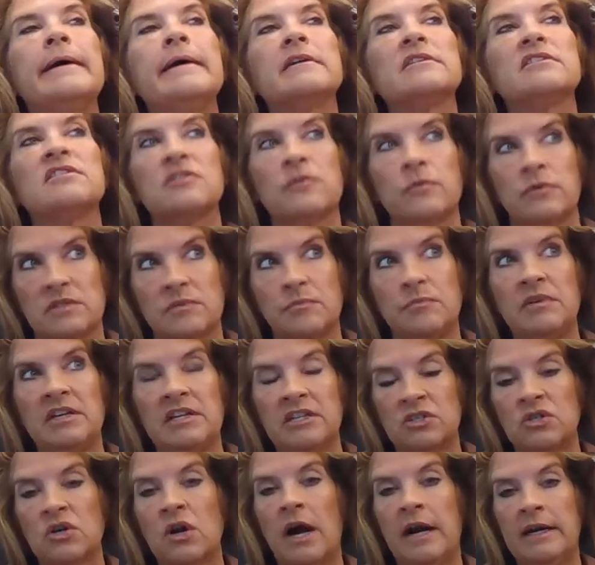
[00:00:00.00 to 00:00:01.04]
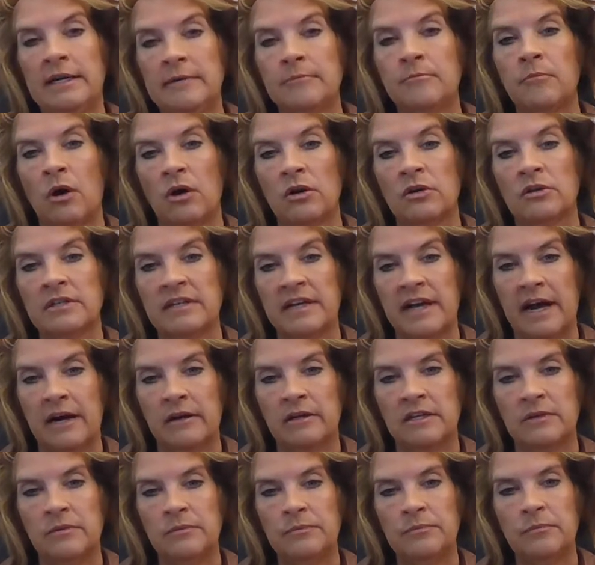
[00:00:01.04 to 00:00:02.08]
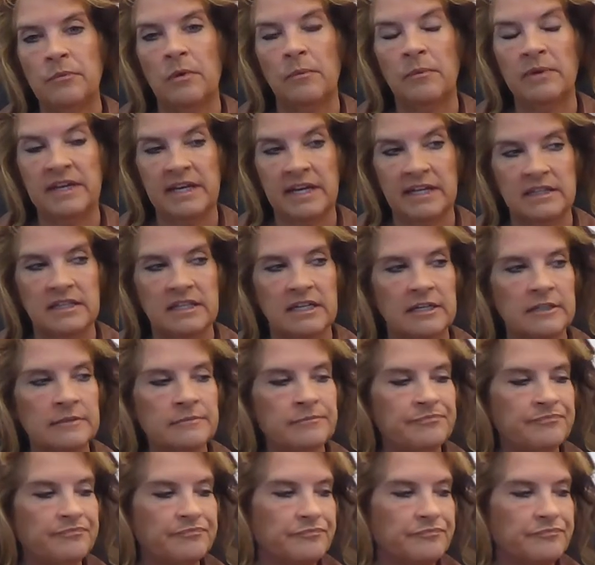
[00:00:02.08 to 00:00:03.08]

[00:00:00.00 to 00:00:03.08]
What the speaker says: So it's being tried in Martin County when we get there.